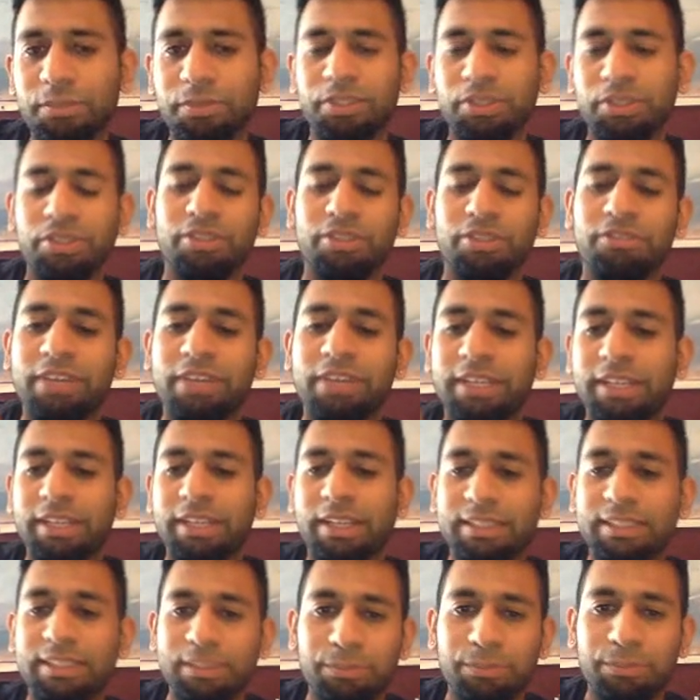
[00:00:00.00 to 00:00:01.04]
You'll
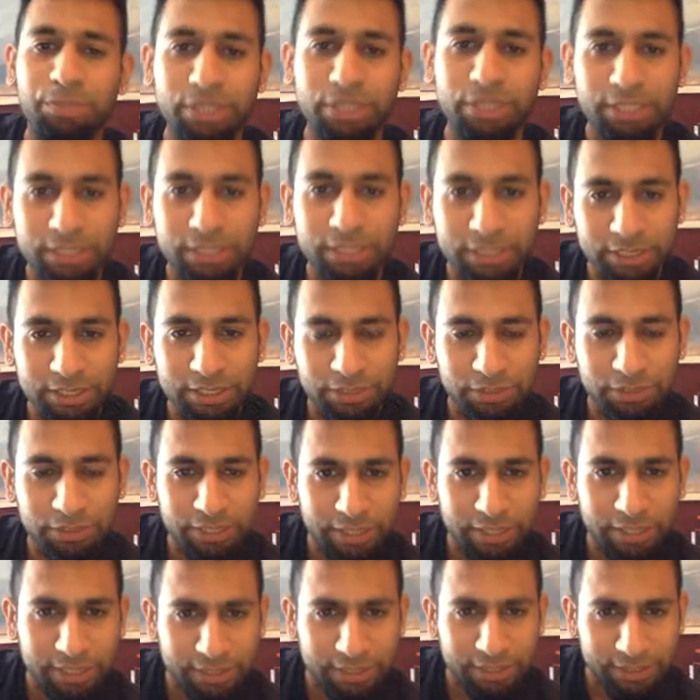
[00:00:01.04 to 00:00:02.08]
recognize the preconditions for the
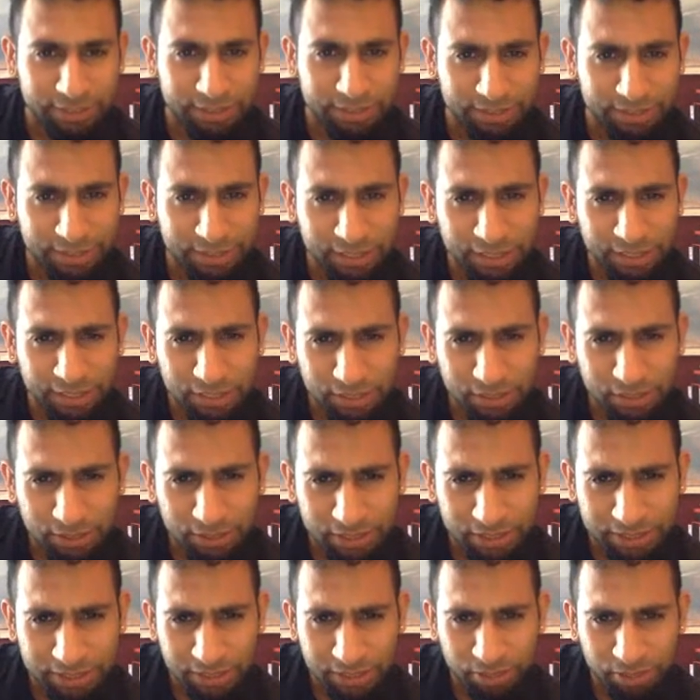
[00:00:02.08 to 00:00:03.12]
tactics. So let's
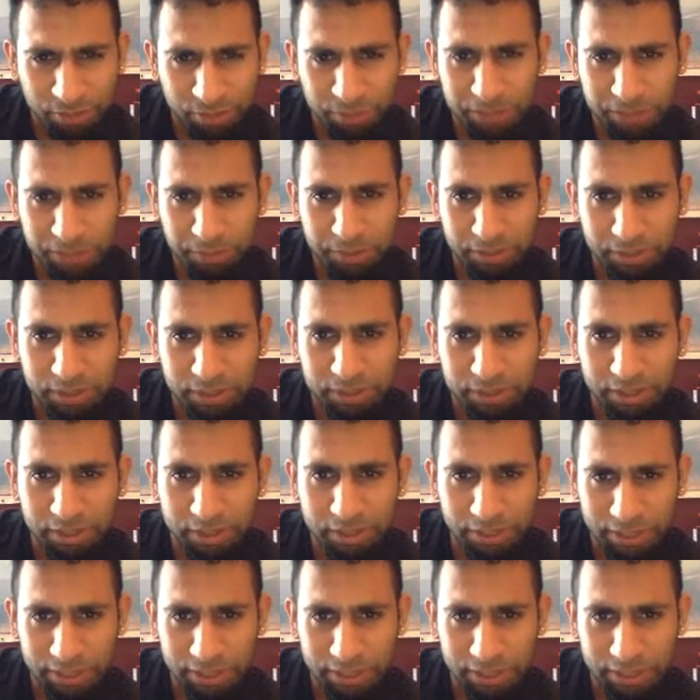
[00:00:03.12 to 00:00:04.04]
get on with this puzzle here.